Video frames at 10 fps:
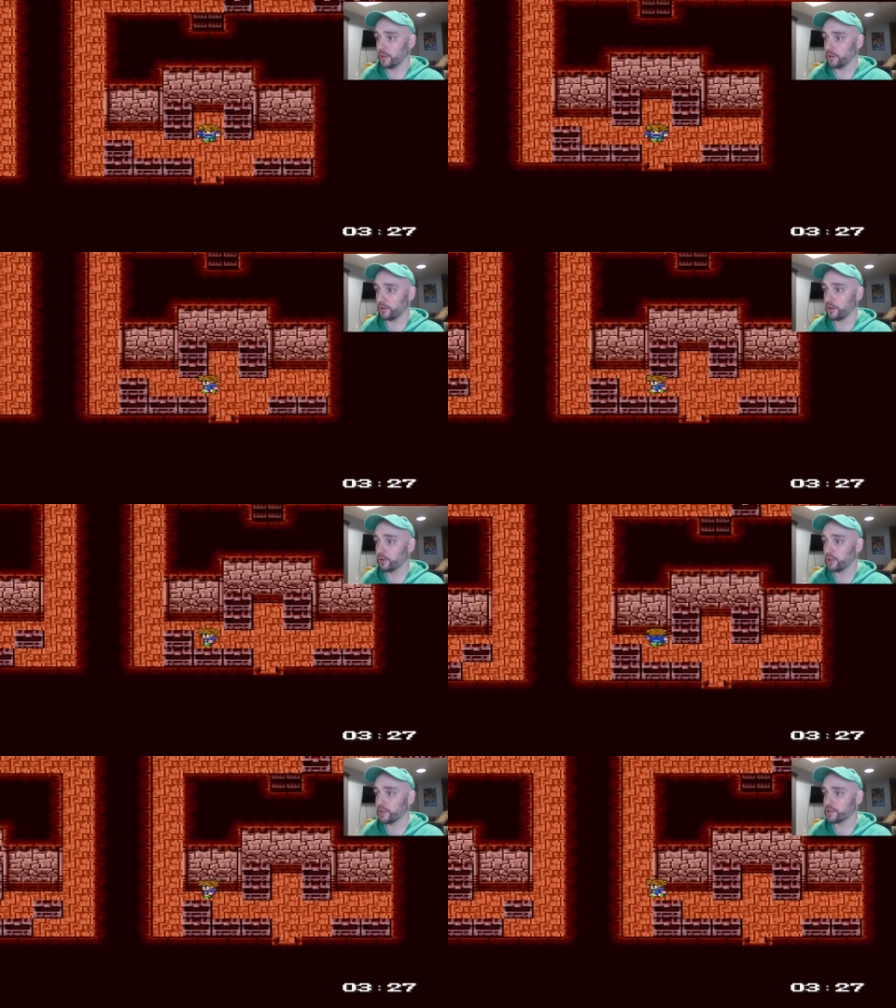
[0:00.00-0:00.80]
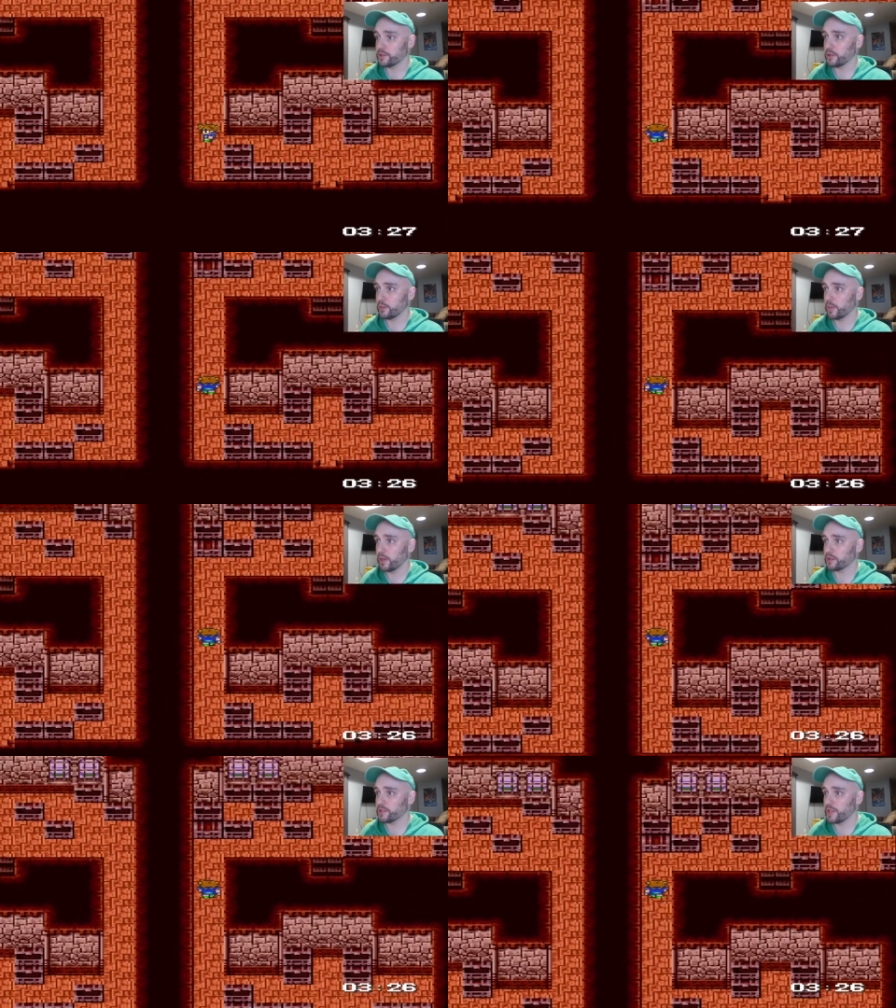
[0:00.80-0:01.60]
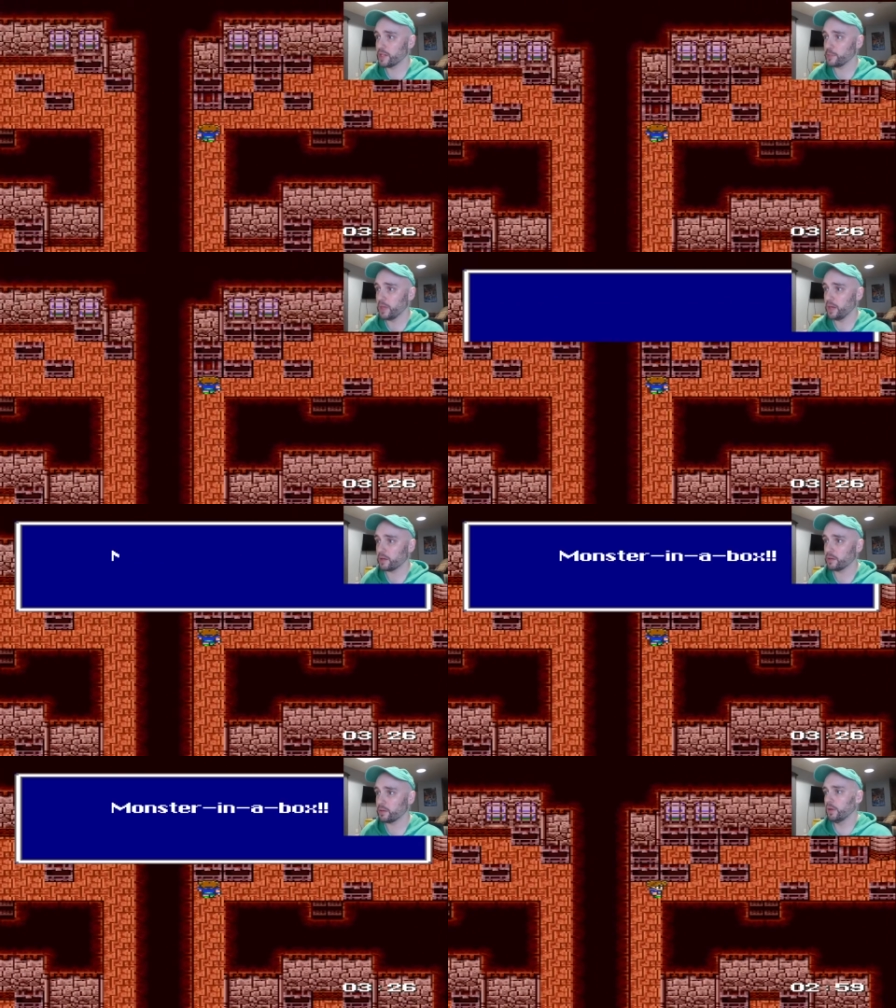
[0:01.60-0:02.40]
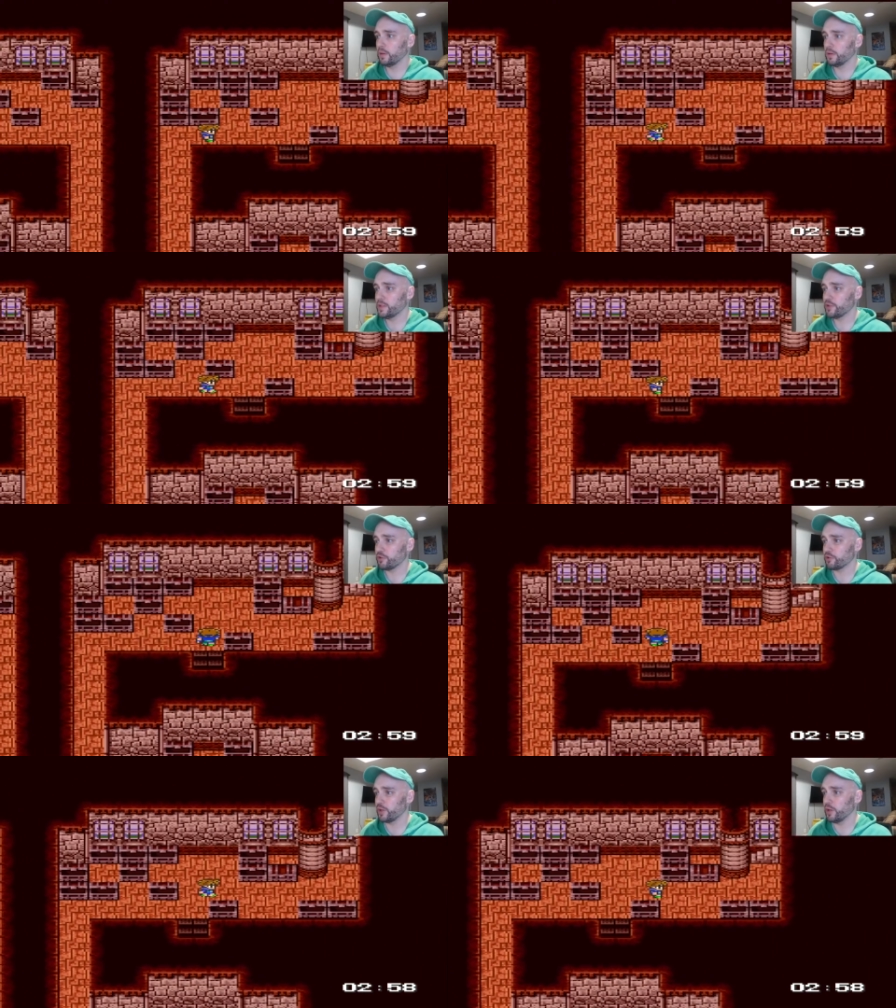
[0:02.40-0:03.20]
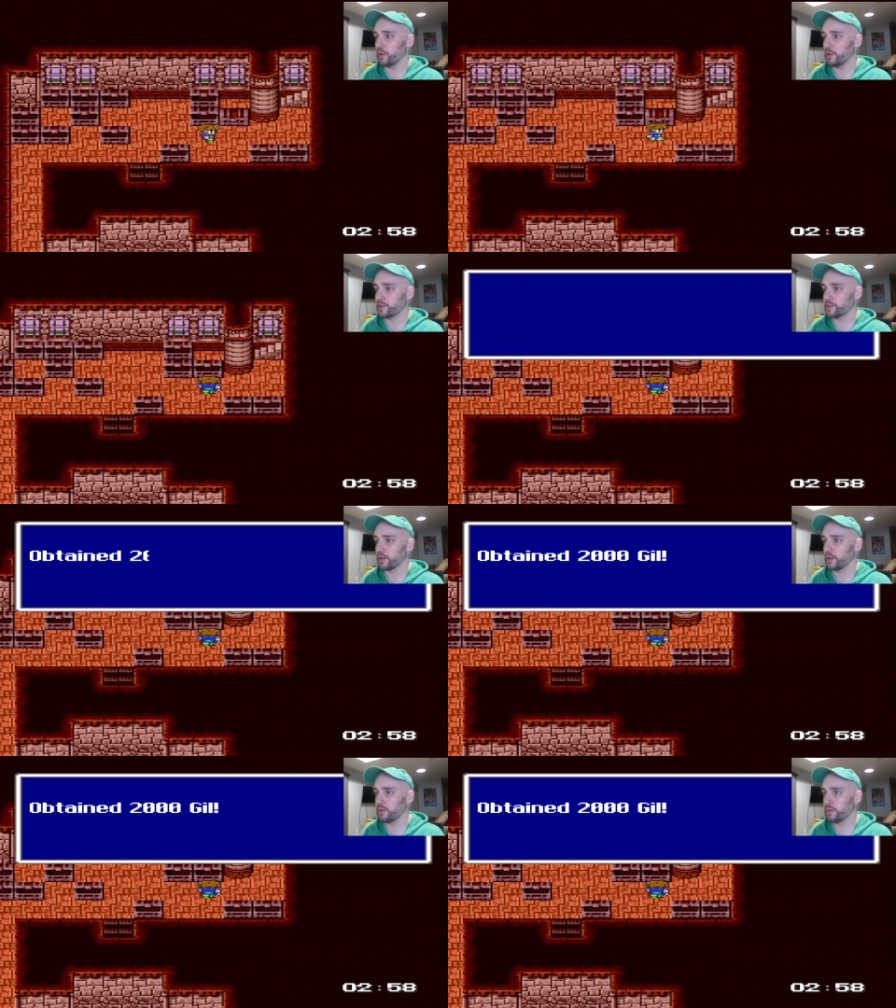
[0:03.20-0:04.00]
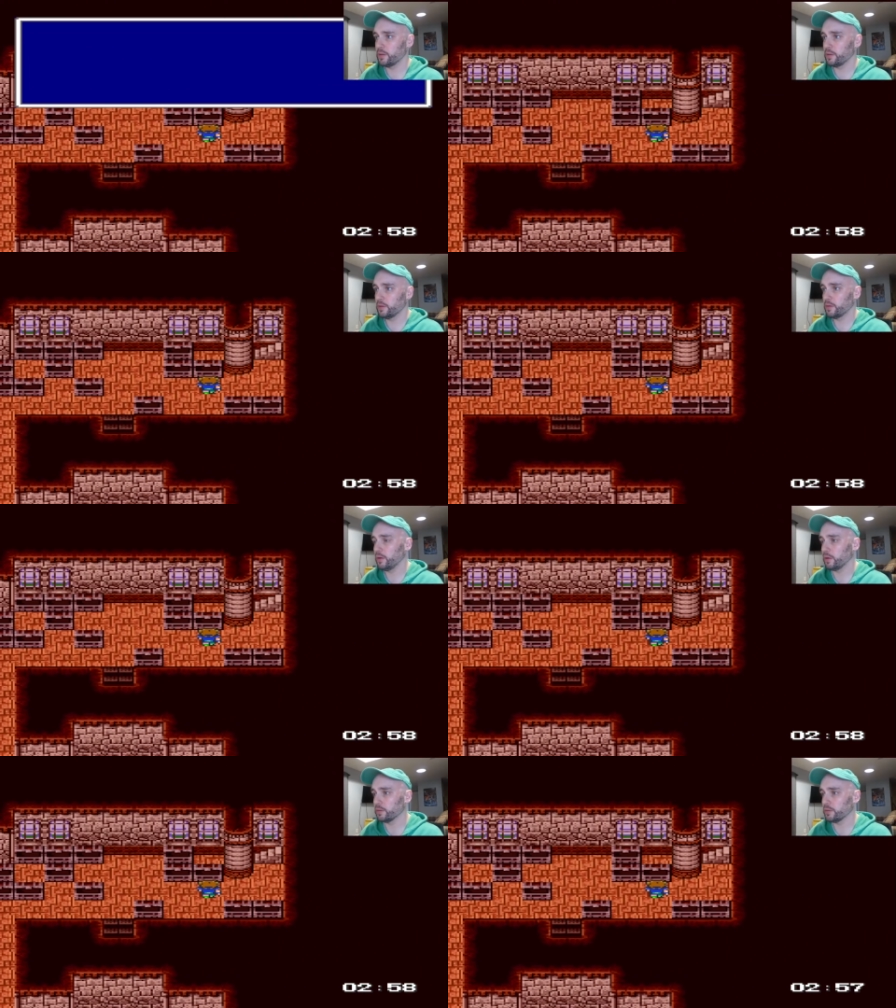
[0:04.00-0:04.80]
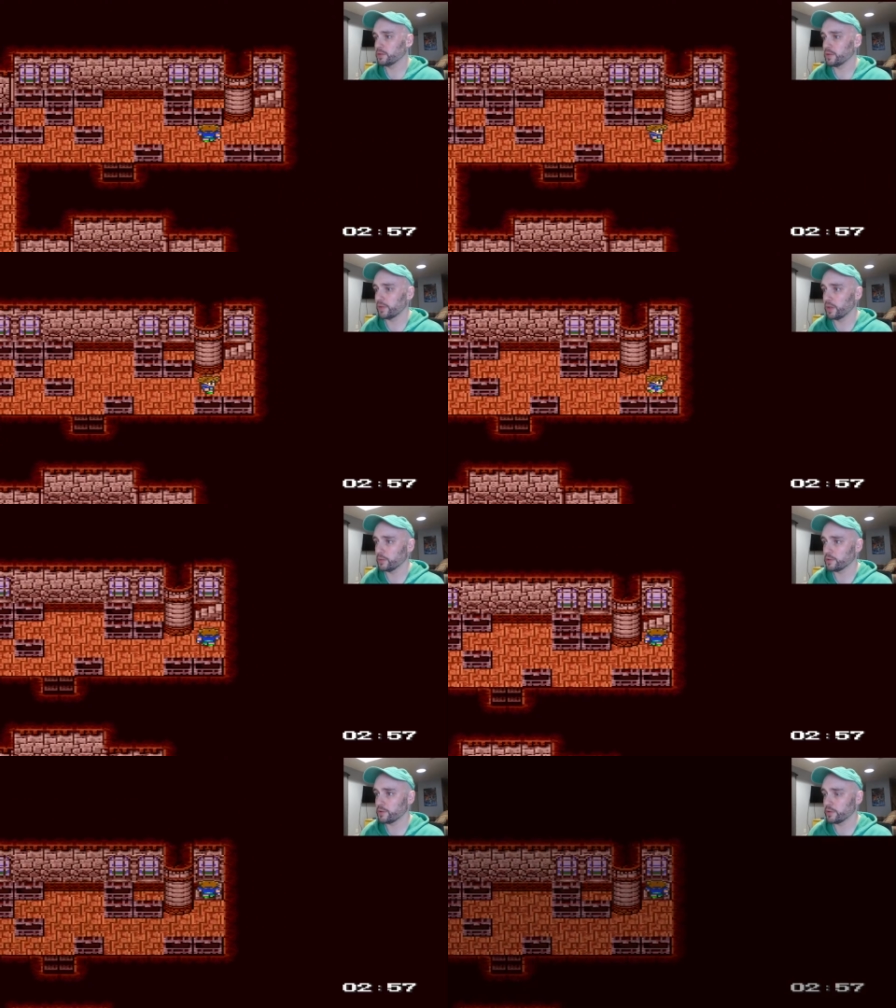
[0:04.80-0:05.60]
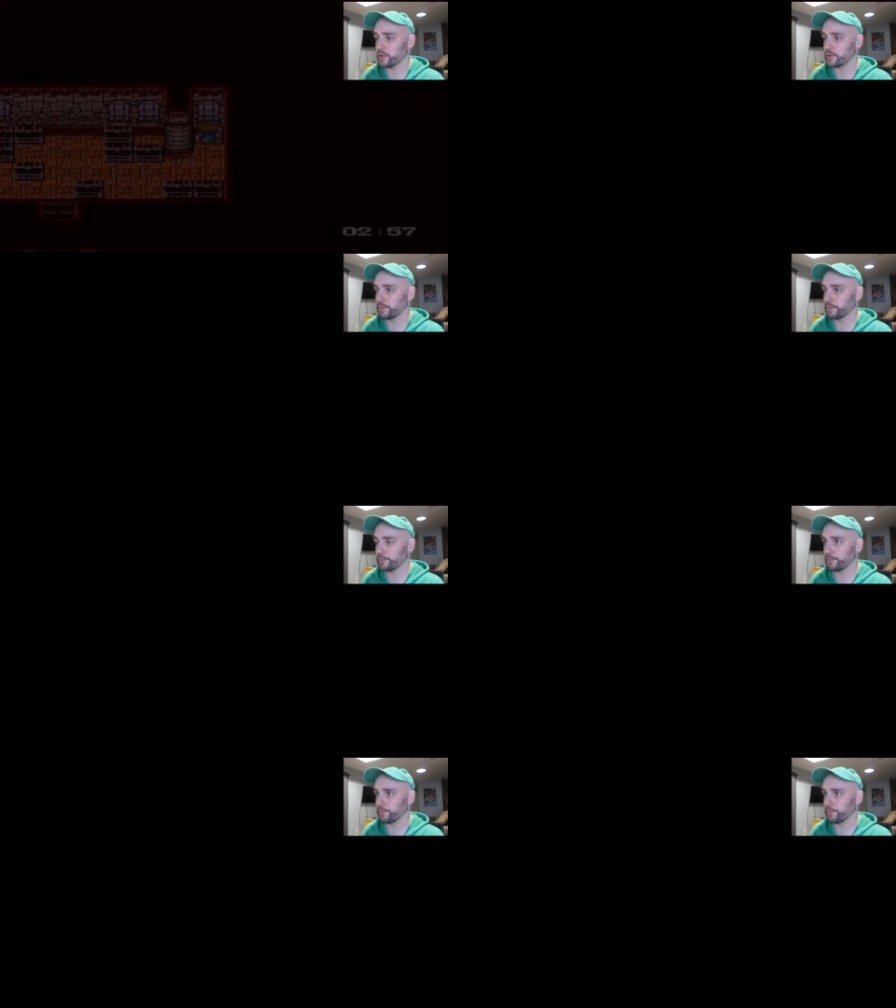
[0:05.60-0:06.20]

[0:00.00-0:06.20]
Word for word: Got another elixir. We got our stash back. It's just all elixir. Oh, except for that one's 2,000.